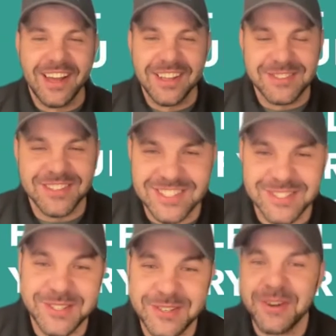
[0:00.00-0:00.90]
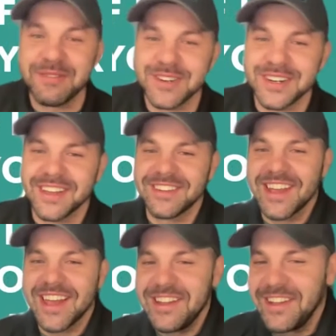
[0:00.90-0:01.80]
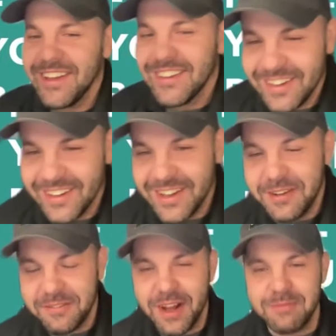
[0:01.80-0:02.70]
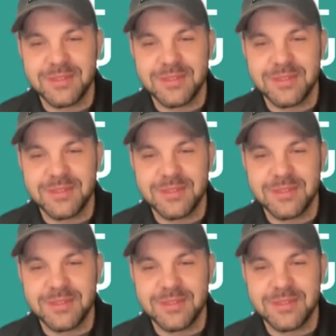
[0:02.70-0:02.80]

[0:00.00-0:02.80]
So that's a story for another day. I'm